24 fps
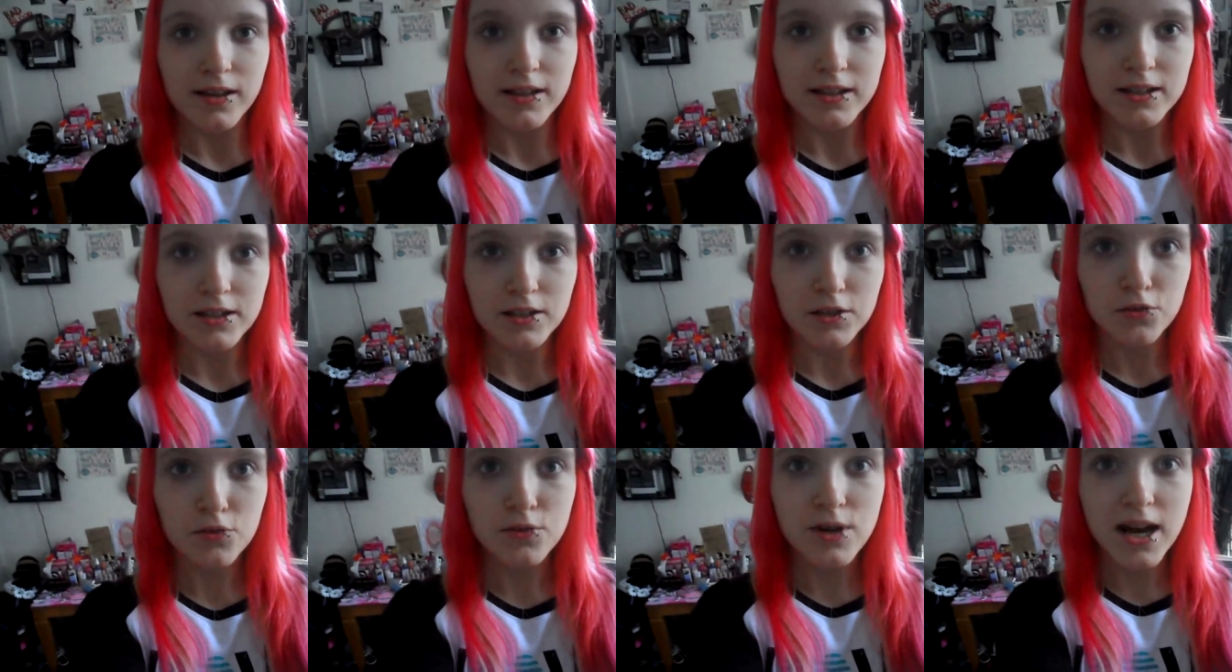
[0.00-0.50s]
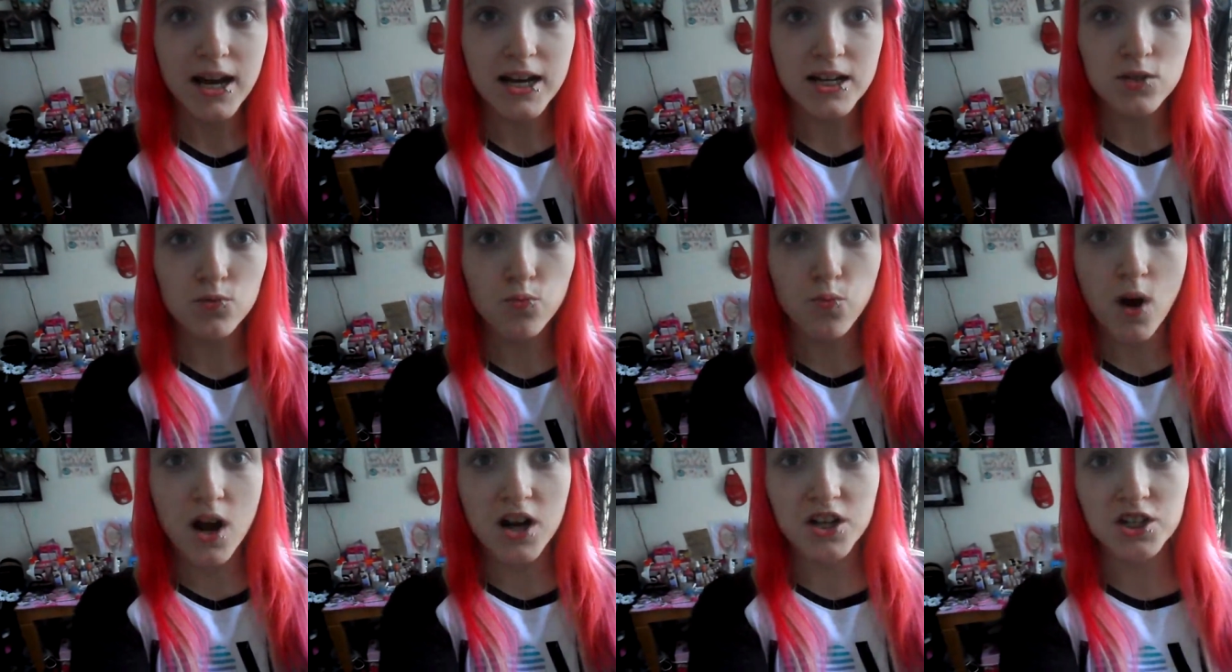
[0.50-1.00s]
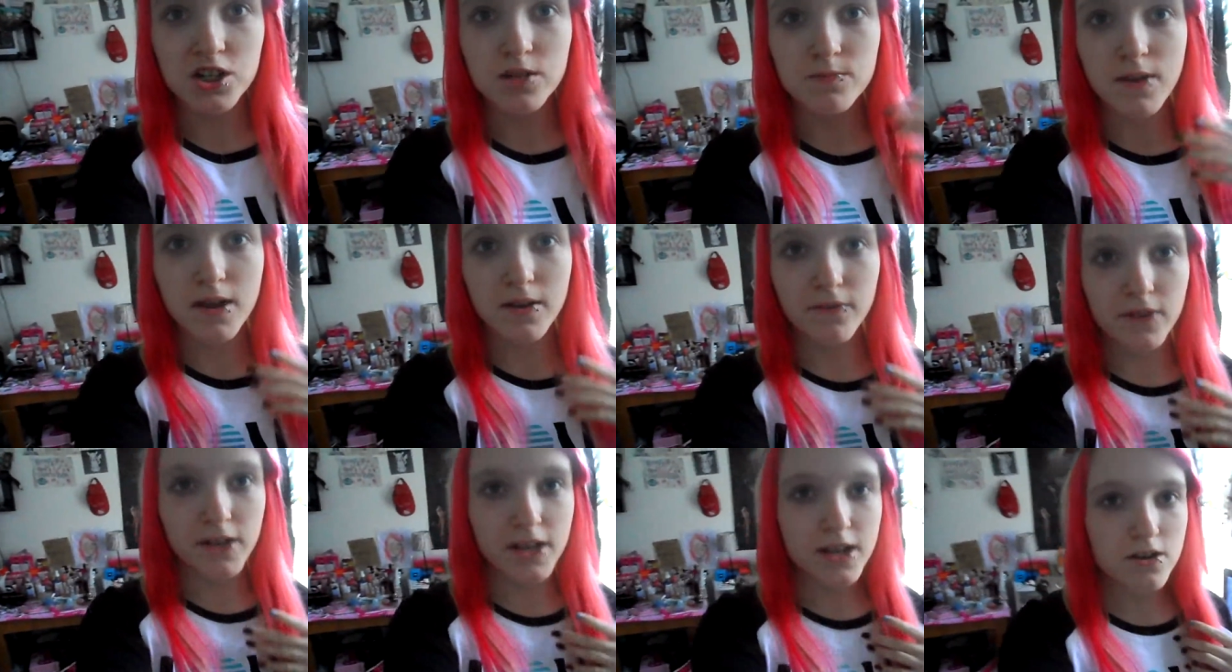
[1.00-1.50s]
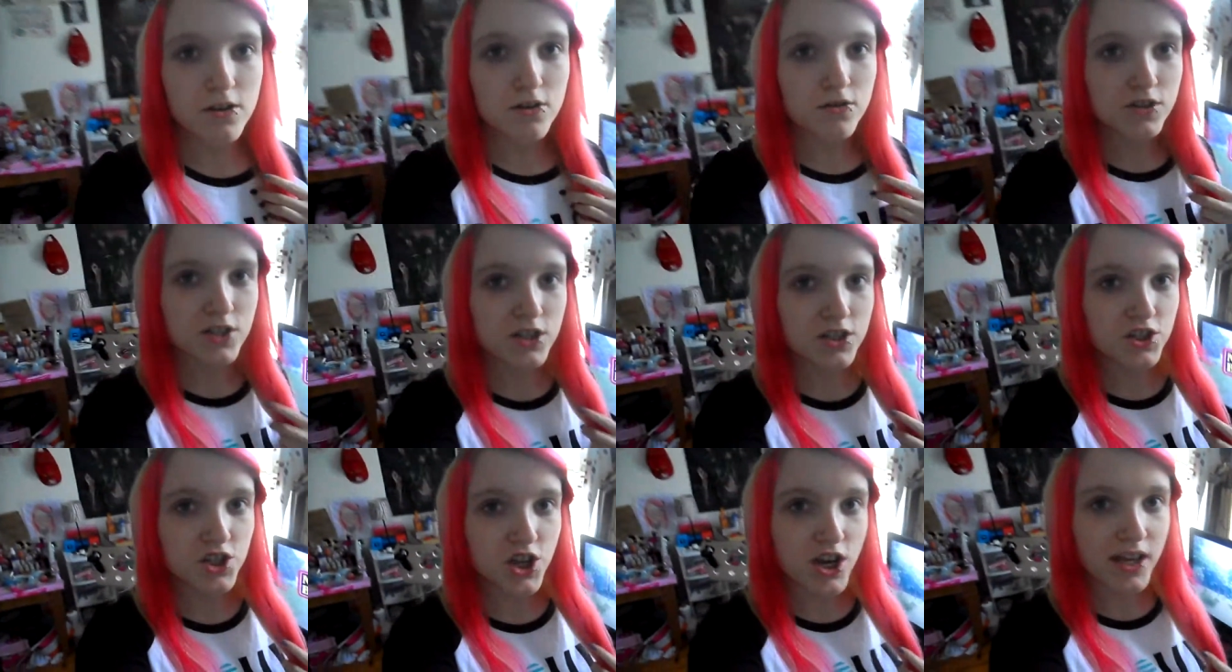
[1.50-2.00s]
like you guys watching my
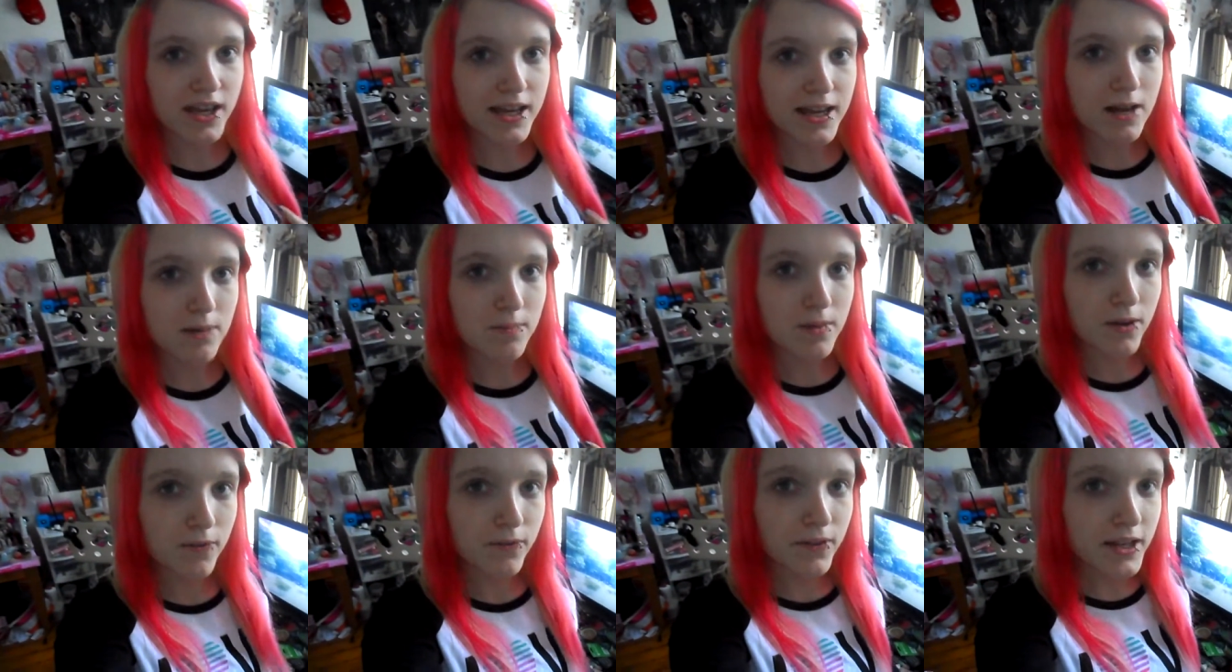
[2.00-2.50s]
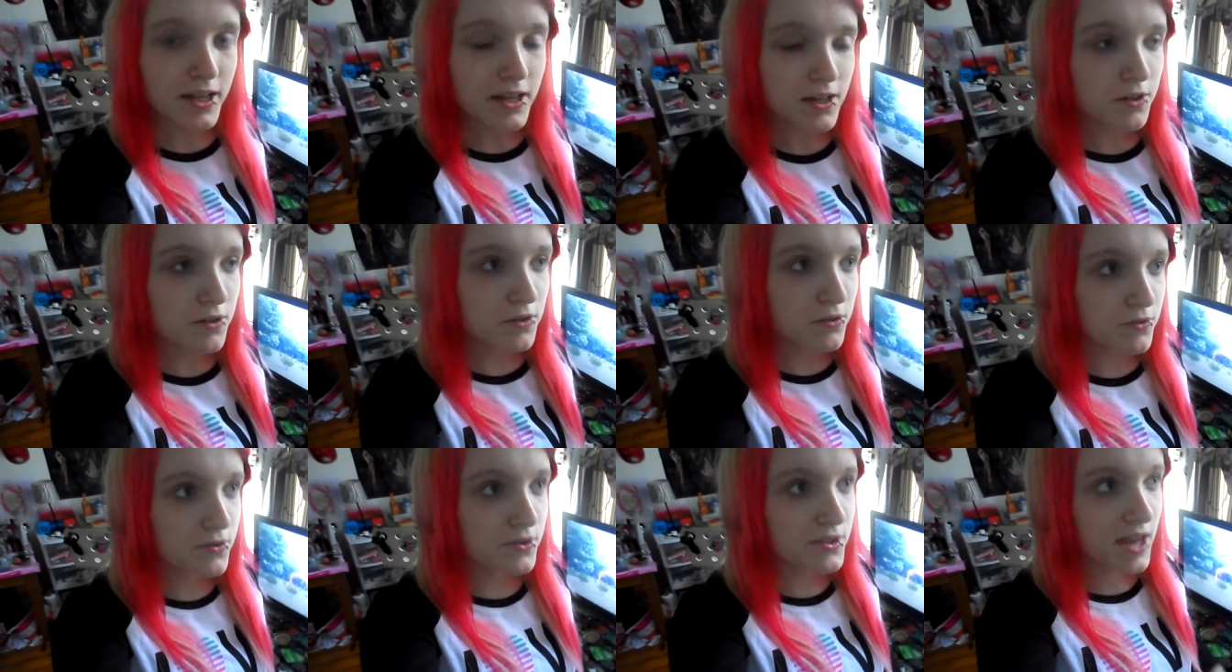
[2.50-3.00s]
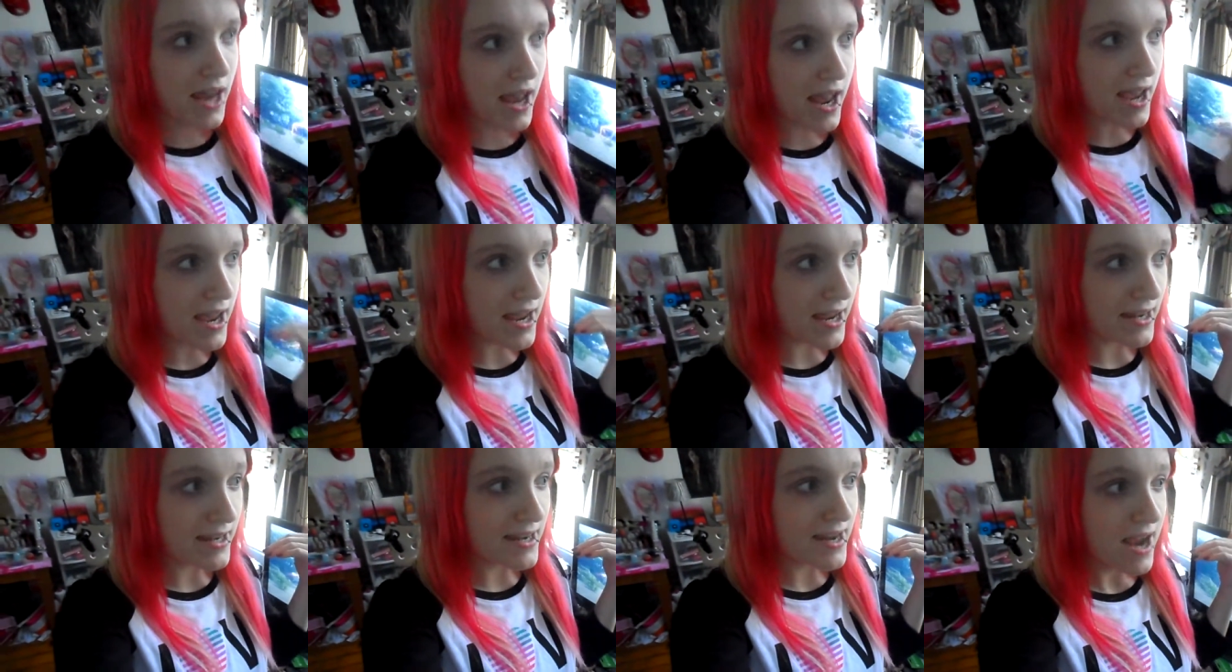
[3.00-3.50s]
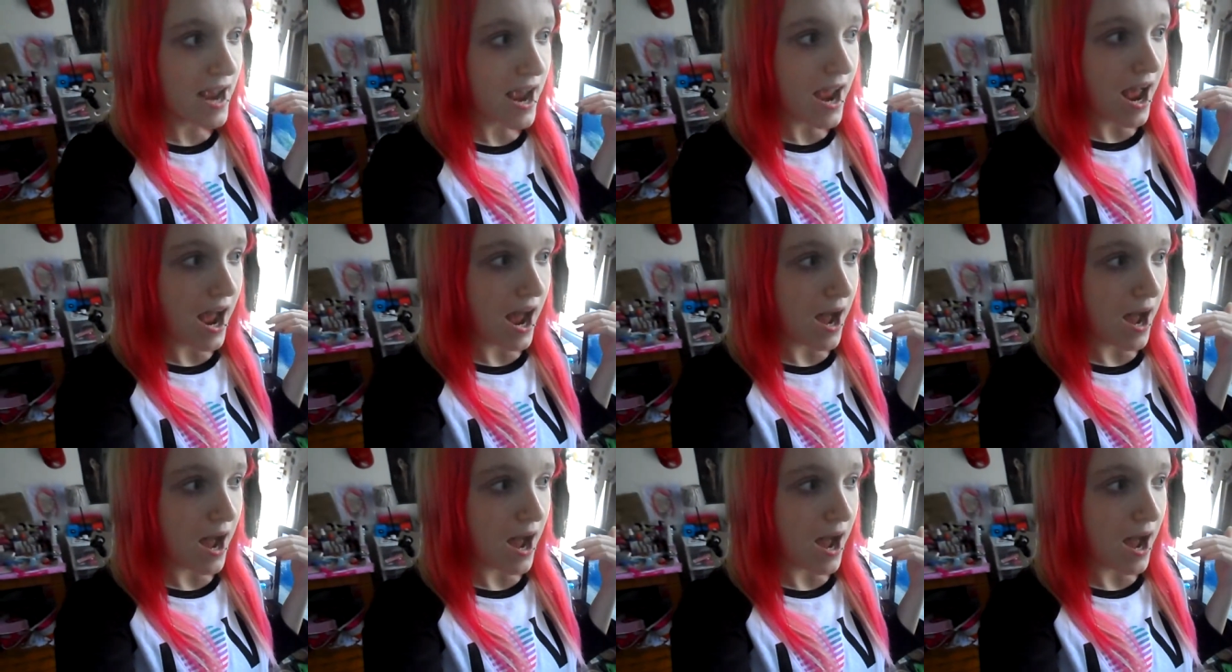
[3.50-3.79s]
videos and checking out my videos and